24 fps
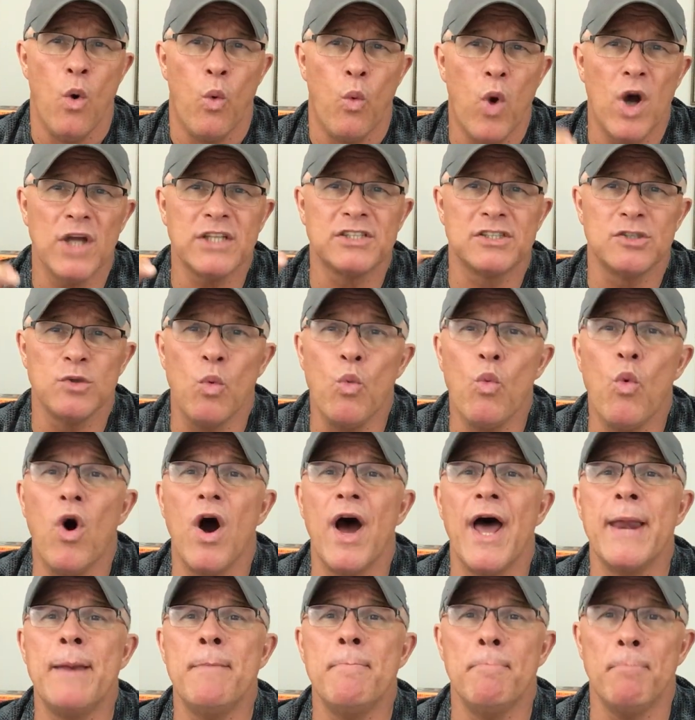what's the
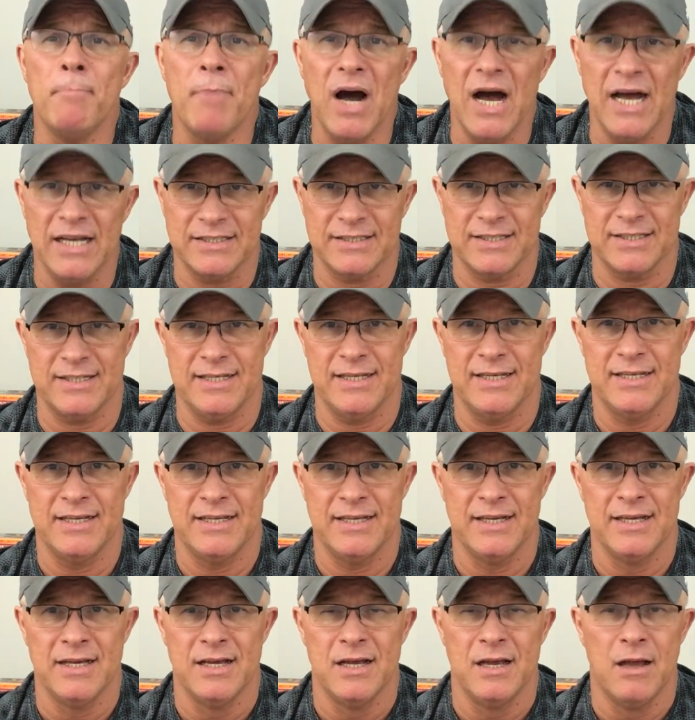one must?
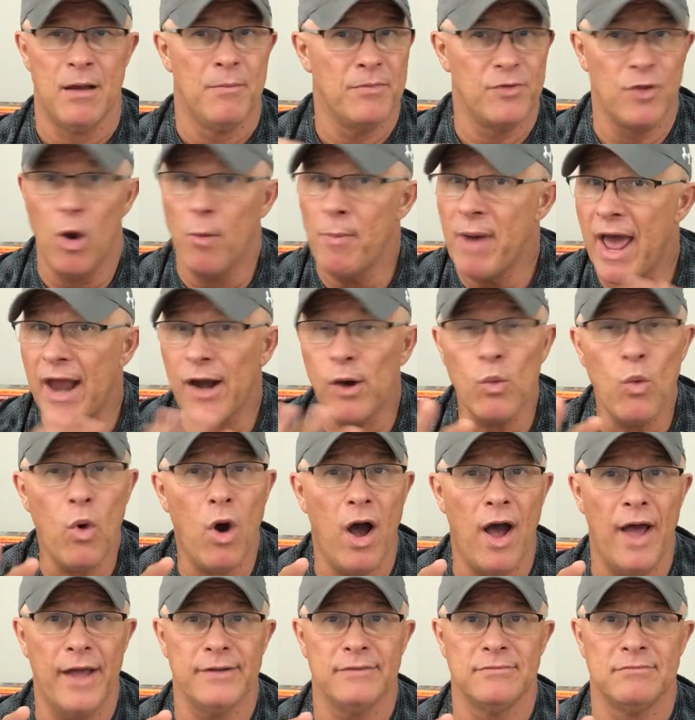No matter
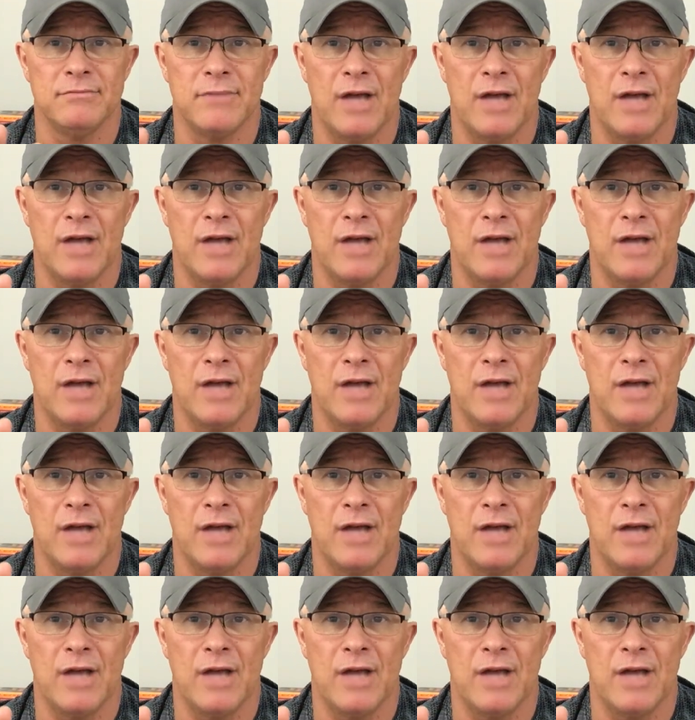what.